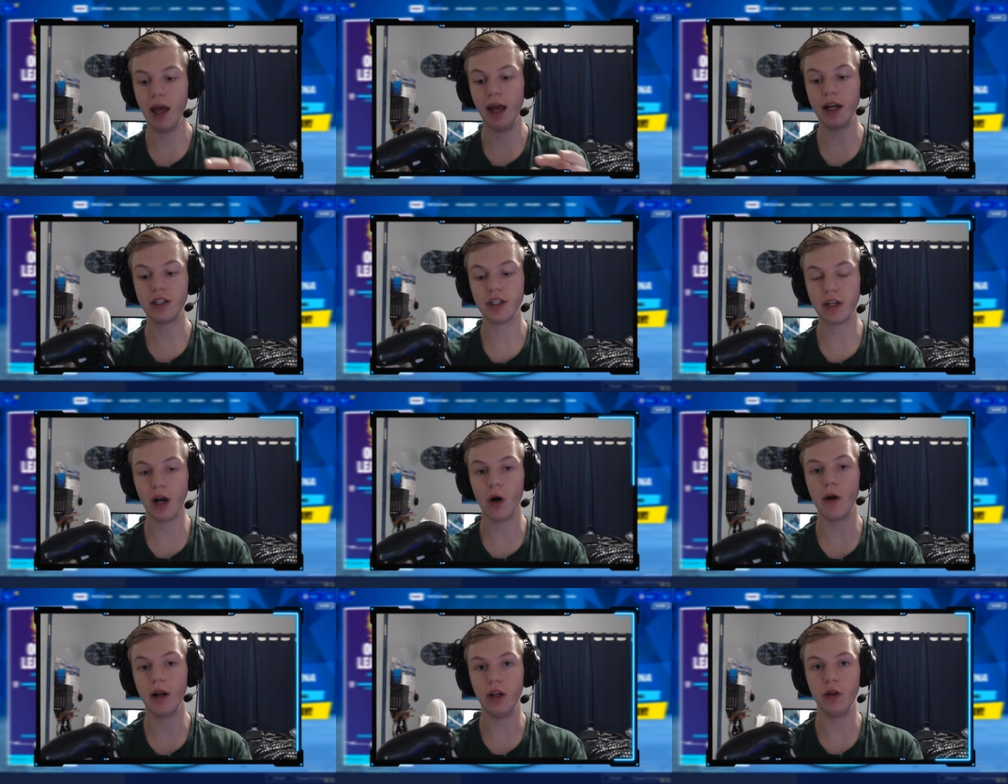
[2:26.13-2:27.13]
It should go
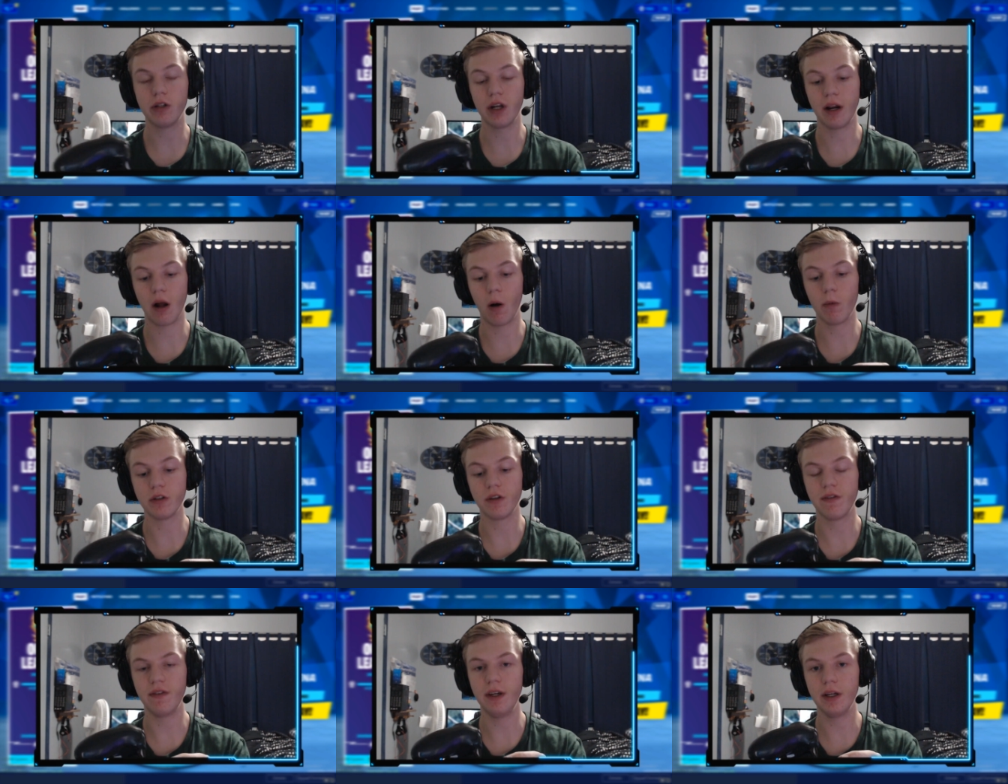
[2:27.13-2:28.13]
in and you should almost
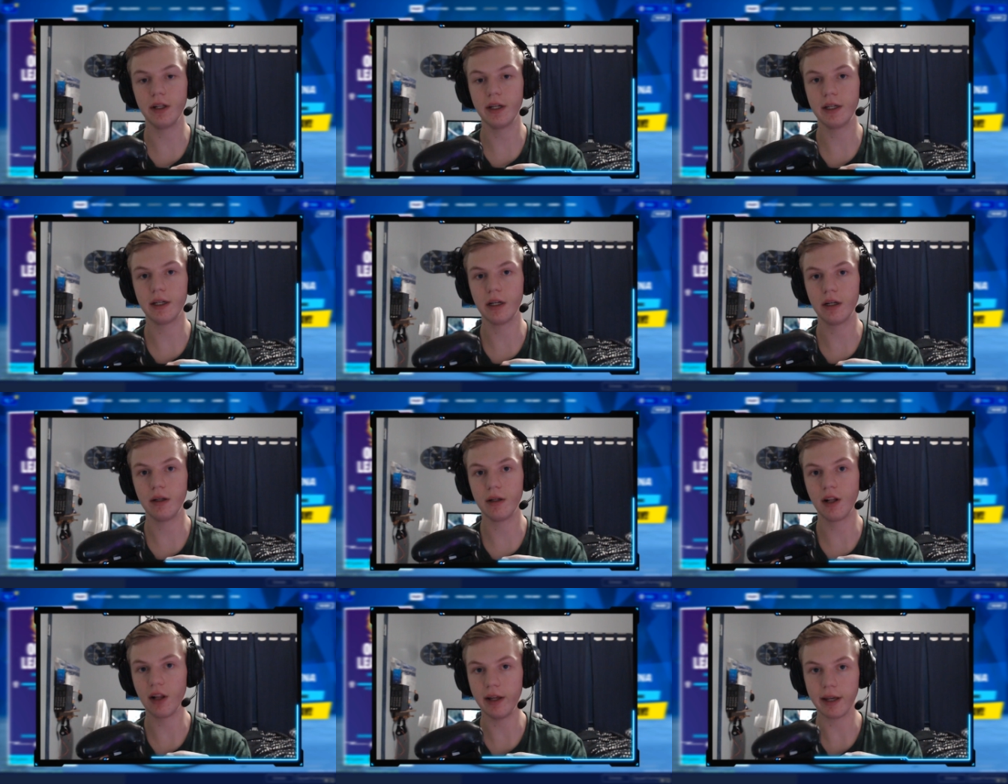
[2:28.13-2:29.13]
feel it
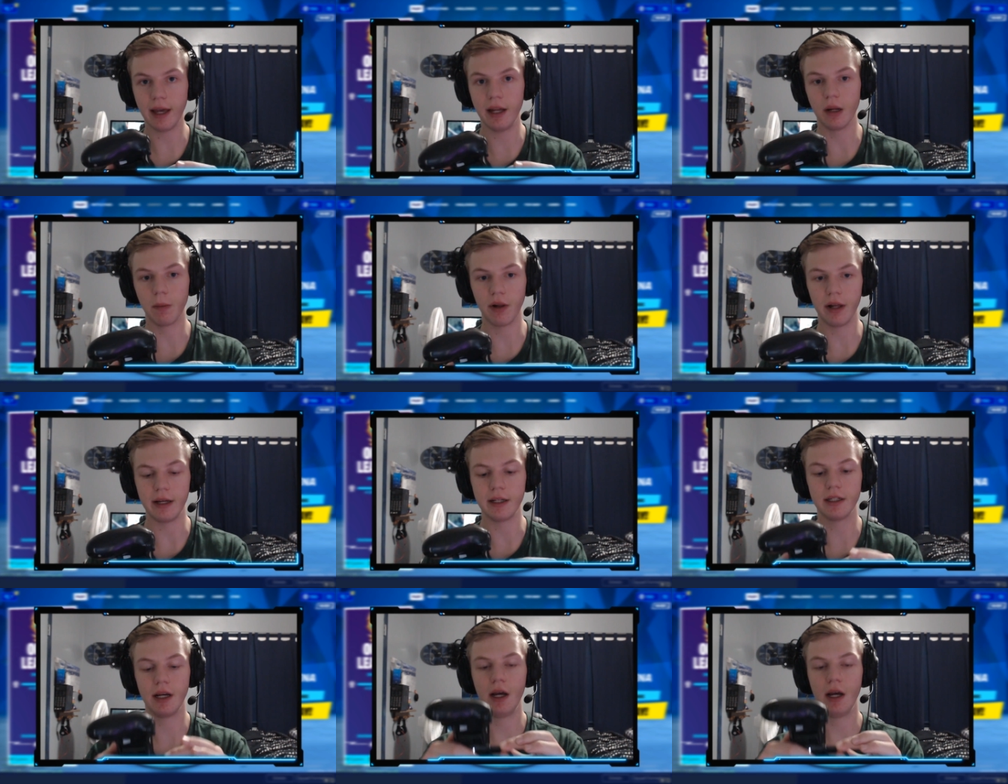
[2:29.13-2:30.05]
click into place.